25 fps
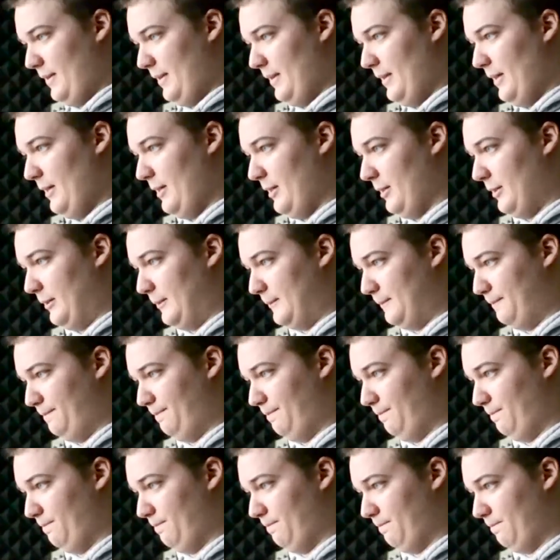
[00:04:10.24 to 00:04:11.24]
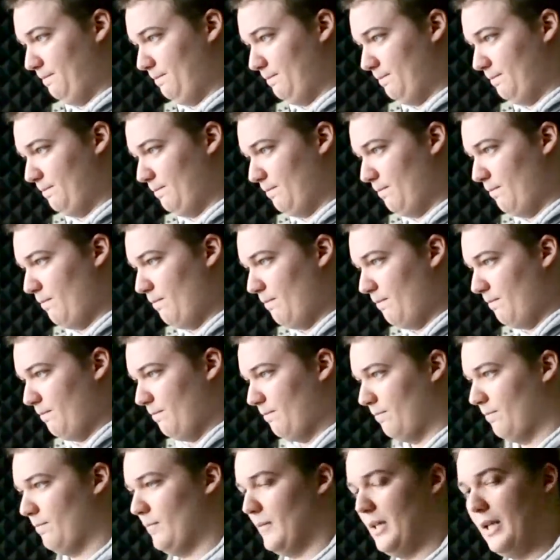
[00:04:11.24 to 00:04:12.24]
Now,
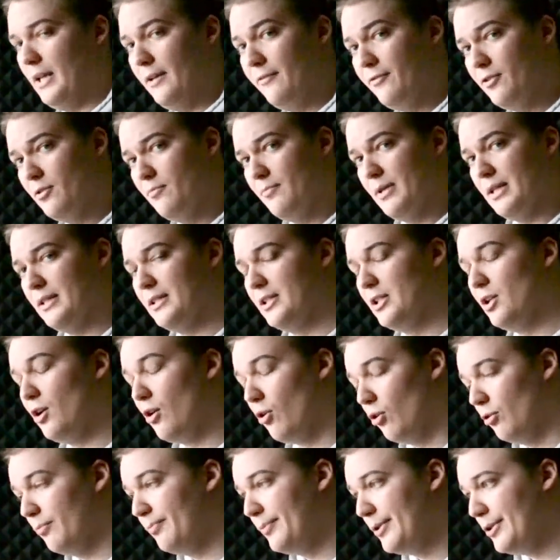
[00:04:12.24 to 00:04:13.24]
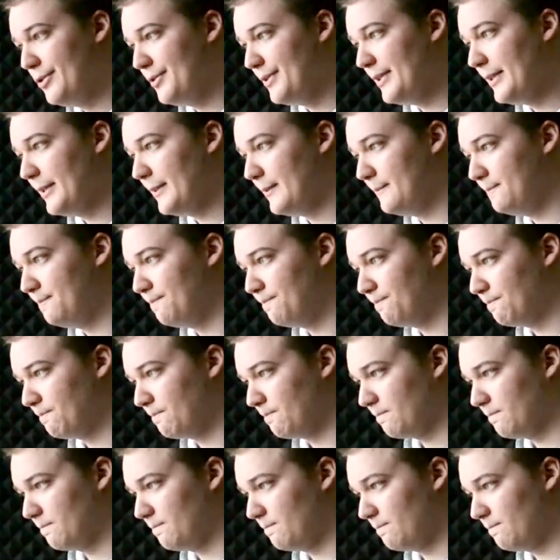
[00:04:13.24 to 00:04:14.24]
if you mix your own music
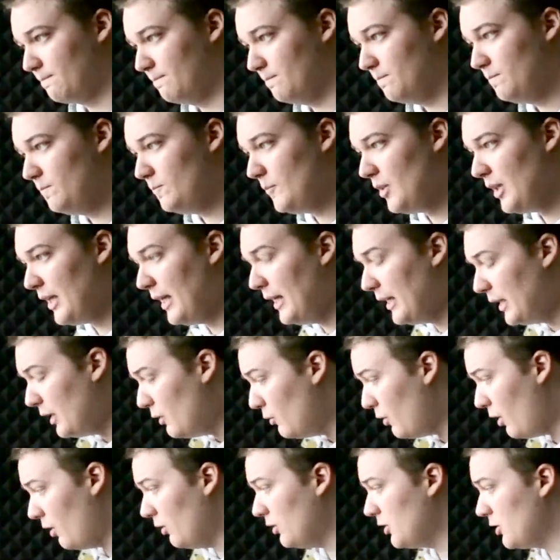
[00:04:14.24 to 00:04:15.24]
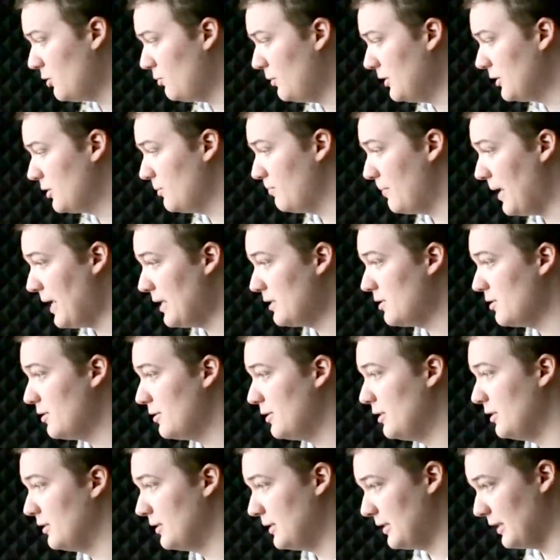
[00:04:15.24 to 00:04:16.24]
and you also want to master
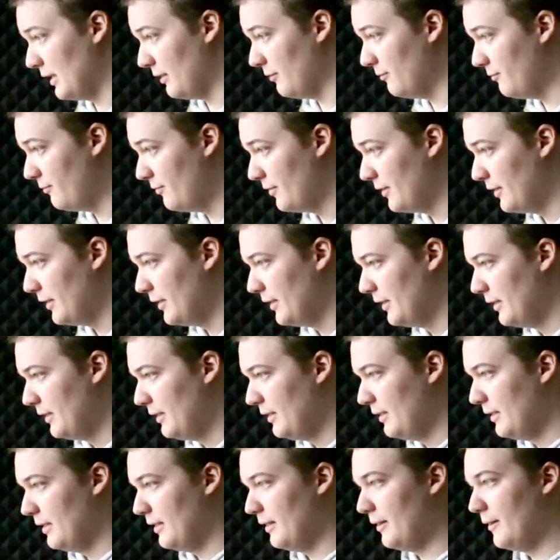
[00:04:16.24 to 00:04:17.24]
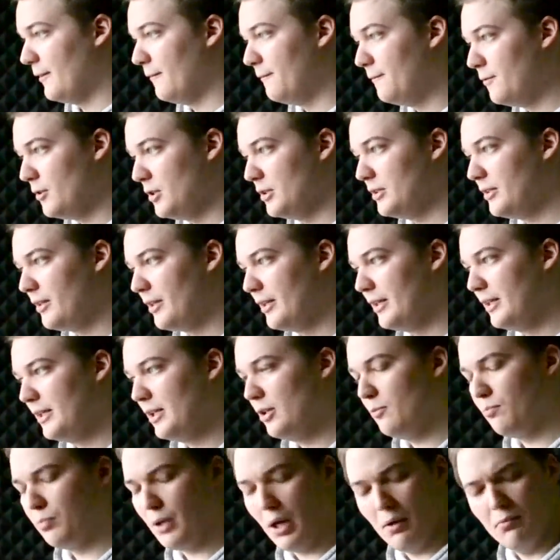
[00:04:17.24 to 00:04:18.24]
it yourself, the first thing
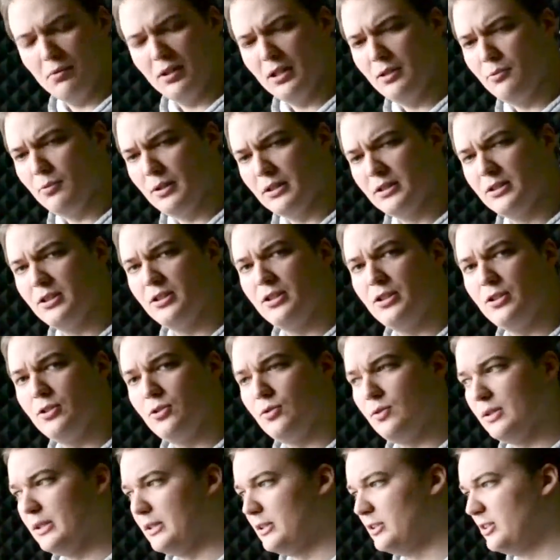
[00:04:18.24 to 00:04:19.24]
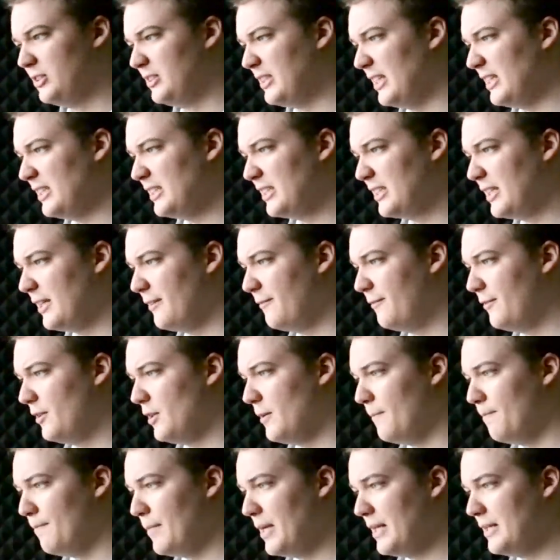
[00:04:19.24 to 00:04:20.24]
you probably want to do is just give
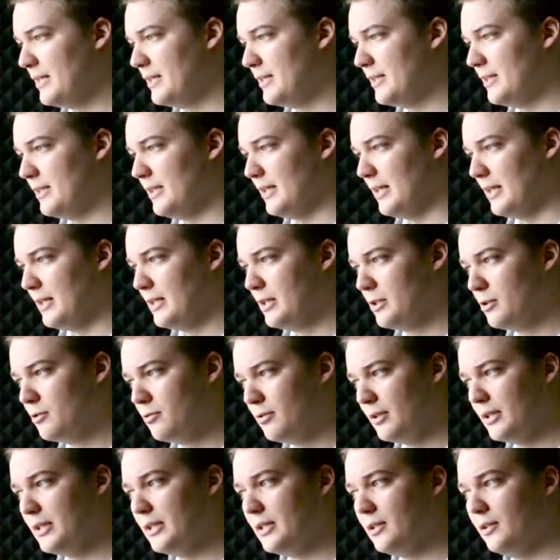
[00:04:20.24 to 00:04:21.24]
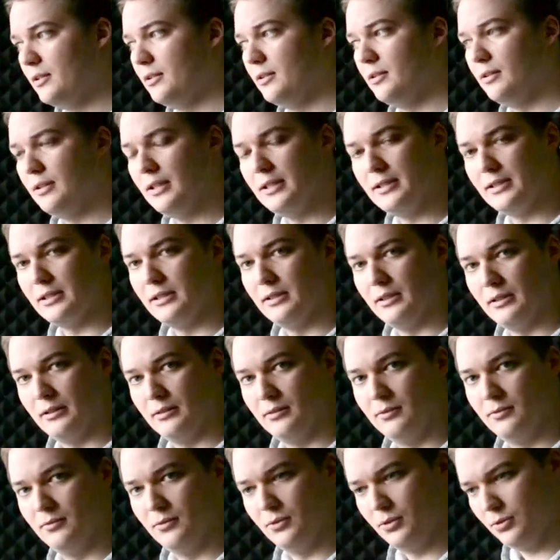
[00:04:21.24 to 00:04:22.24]
your mix a critical listen
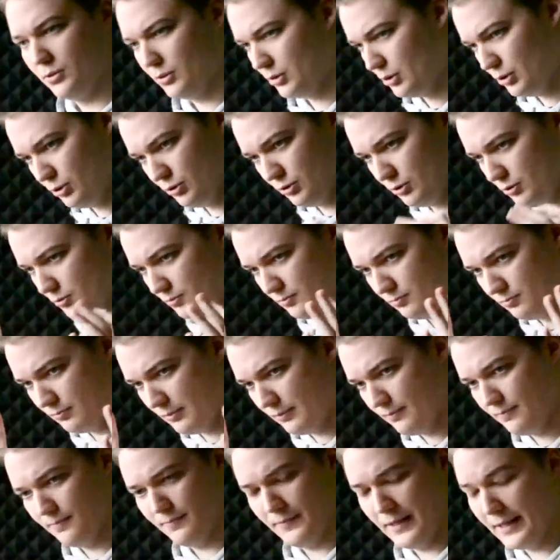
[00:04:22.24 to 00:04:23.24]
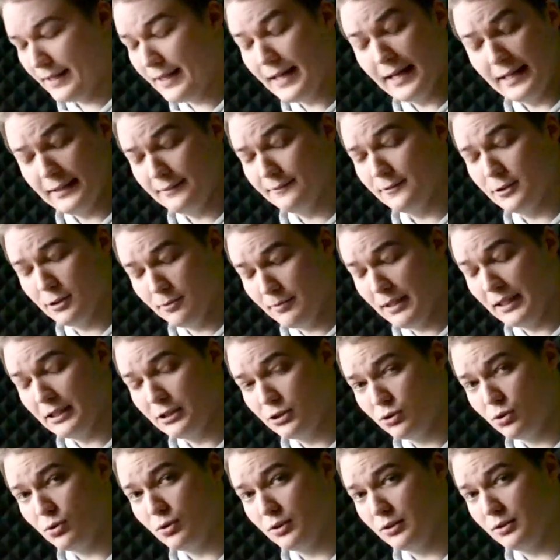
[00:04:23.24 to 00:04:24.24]
to make
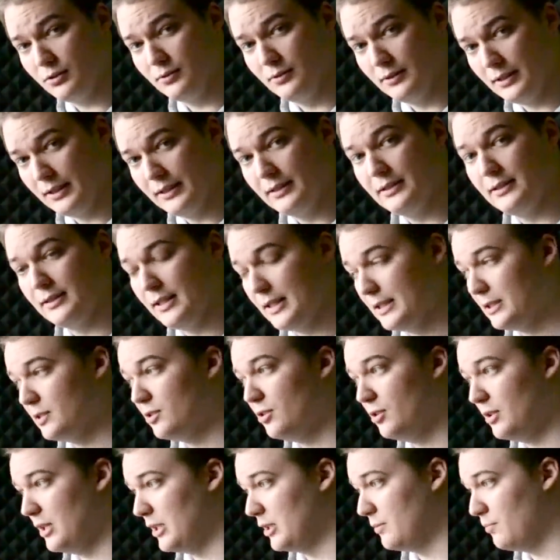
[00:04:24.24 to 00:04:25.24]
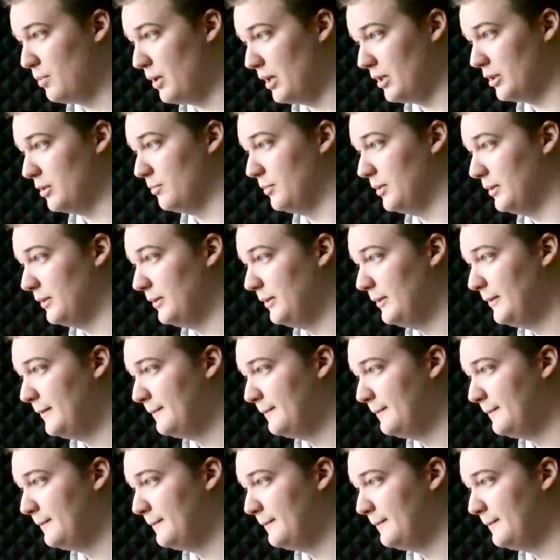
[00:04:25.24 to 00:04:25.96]
sure it's as good as possible.